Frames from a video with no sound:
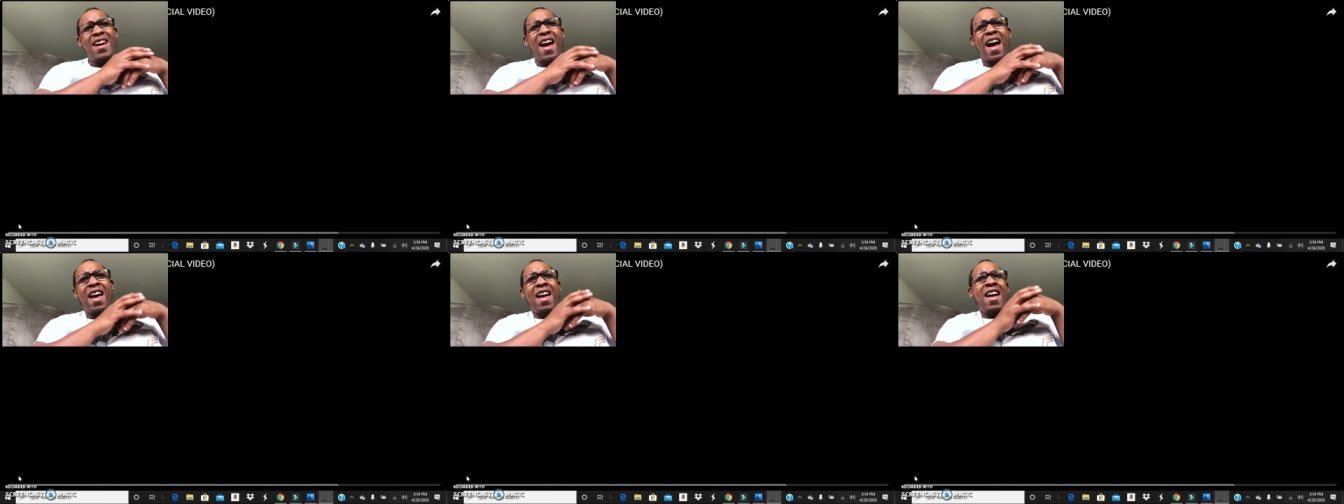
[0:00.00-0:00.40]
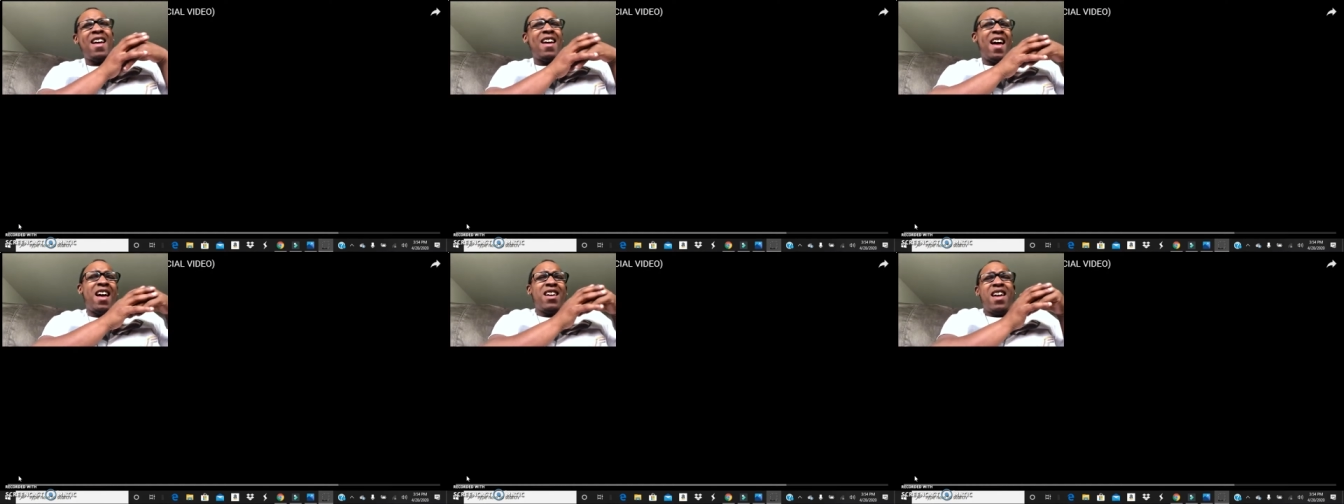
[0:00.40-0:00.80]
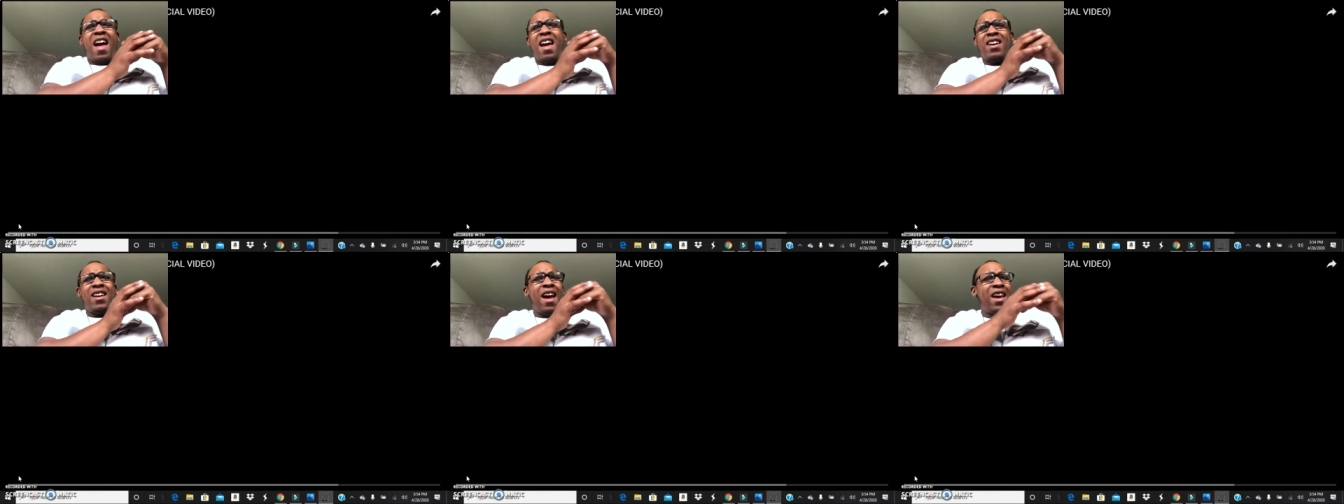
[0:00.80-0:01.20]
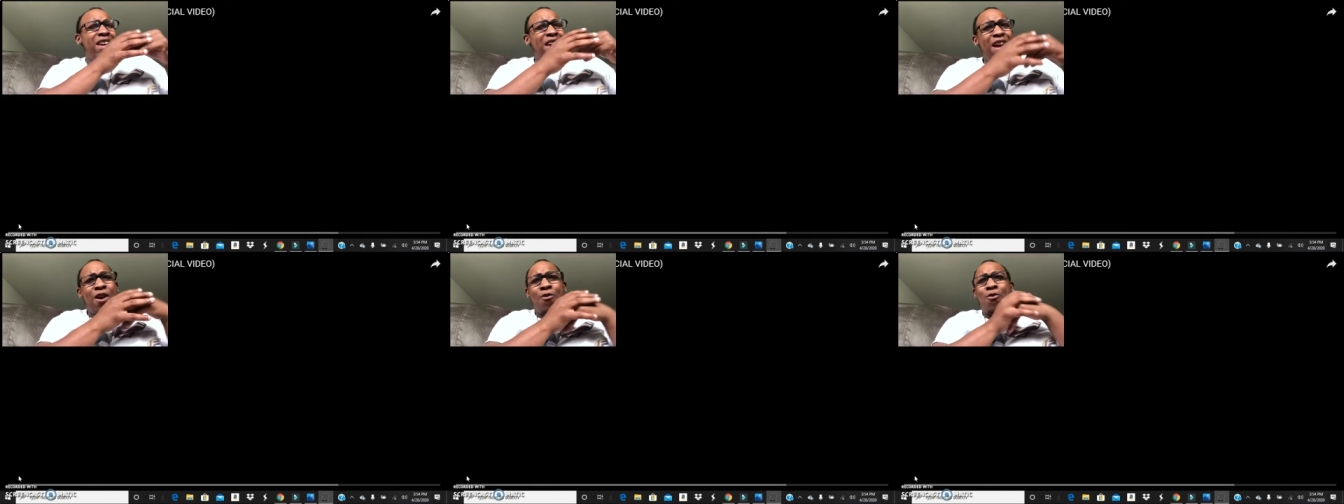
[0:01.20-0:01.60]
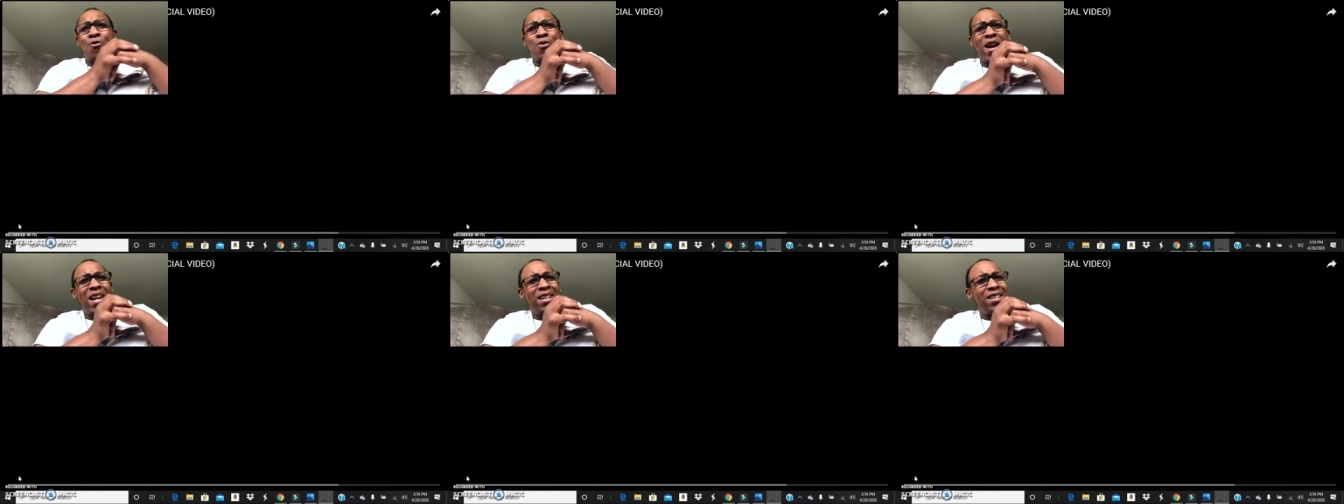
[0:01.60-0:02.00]
I I I, I can't
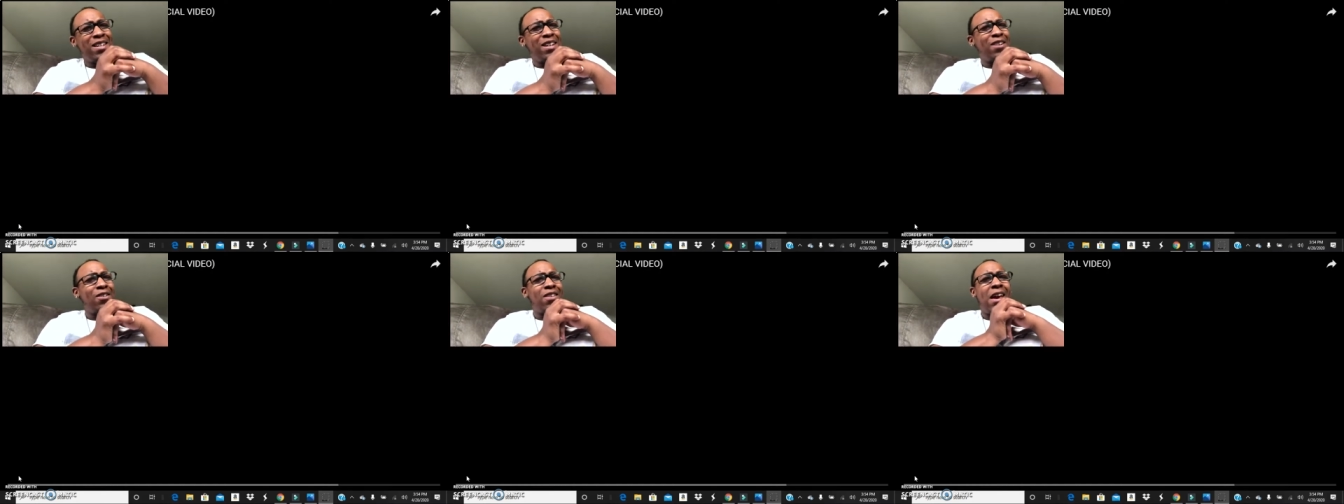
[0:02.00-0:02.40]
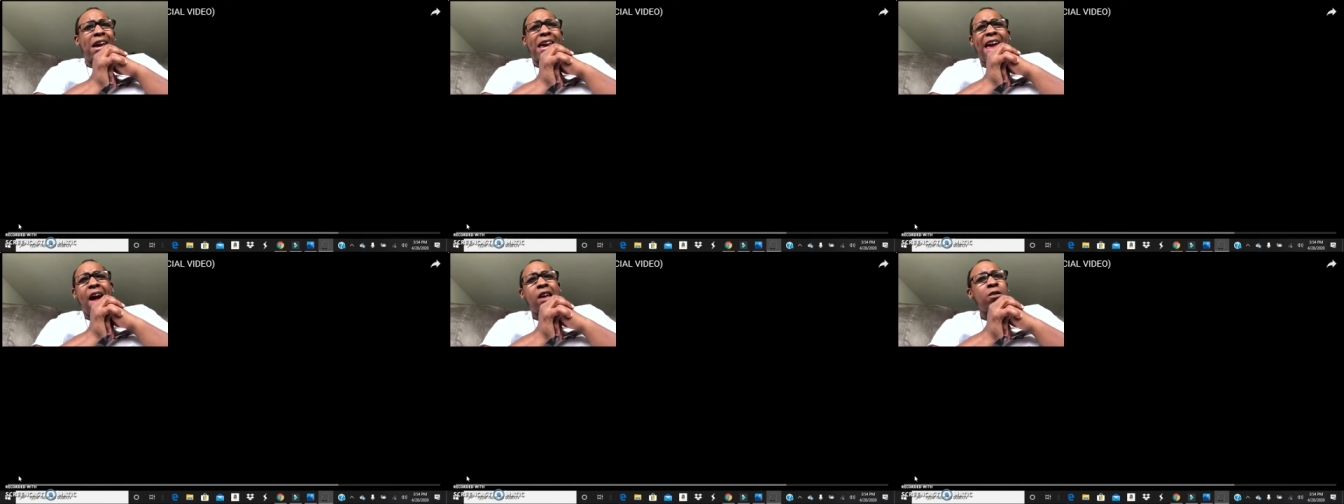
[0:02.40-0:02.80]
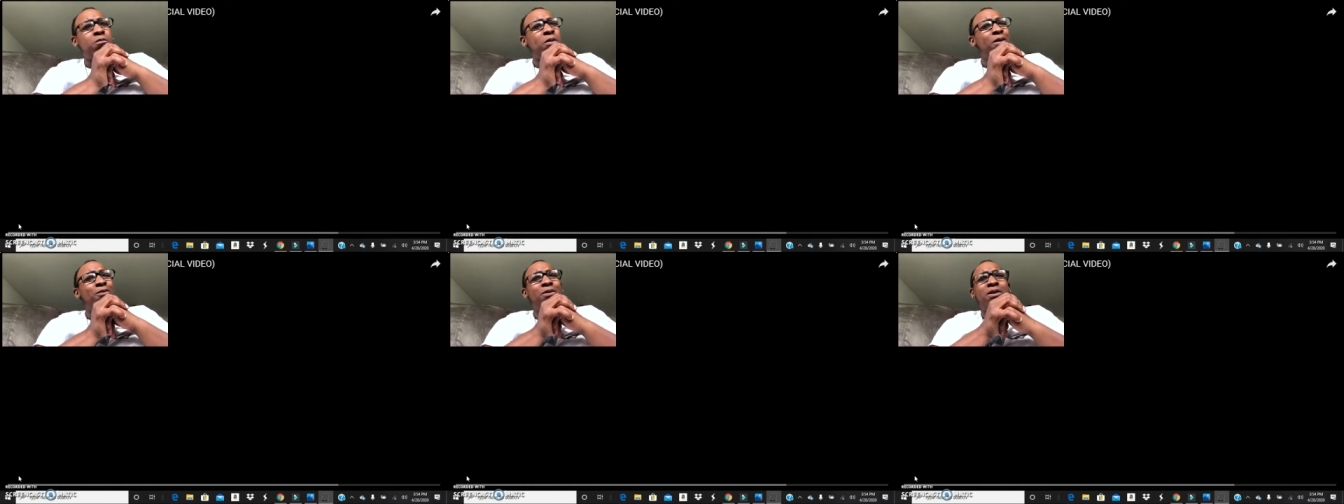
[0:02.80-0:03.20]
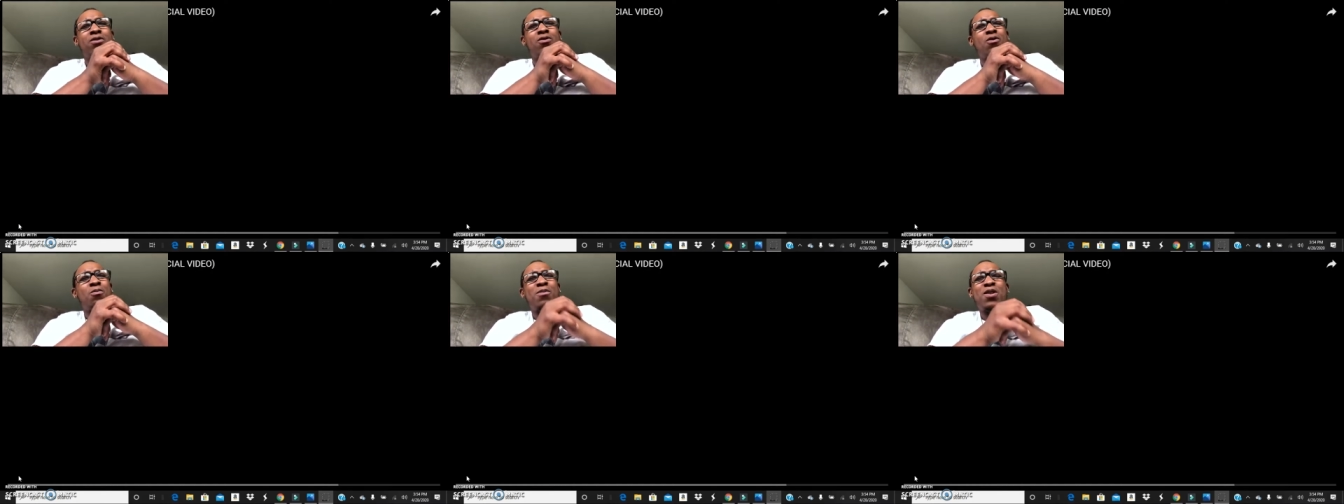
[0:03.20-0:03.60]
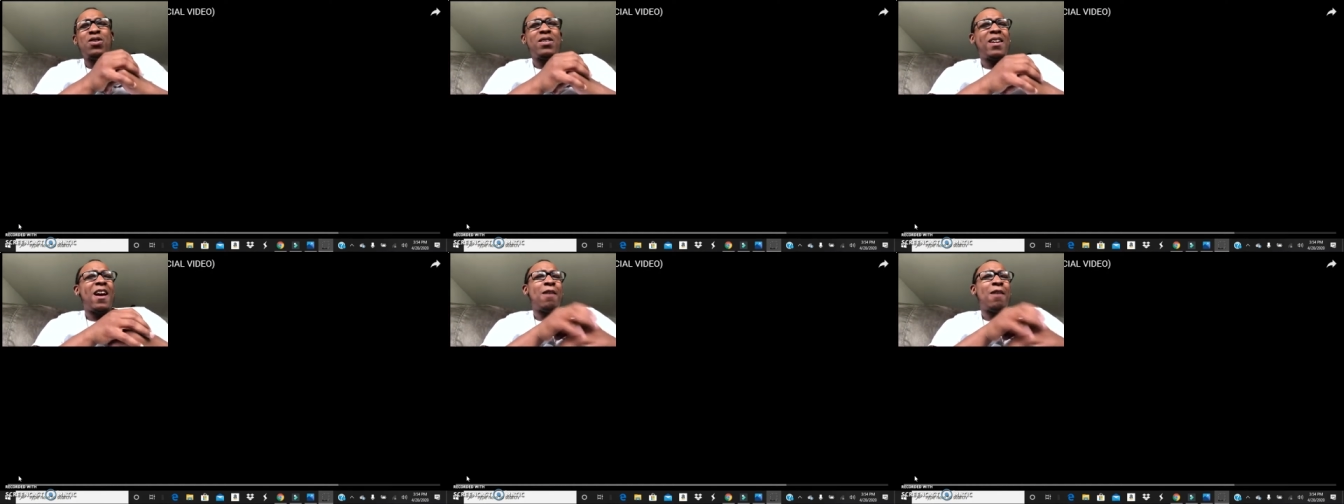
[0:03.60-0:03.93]
wait to hear that Gatsby original music.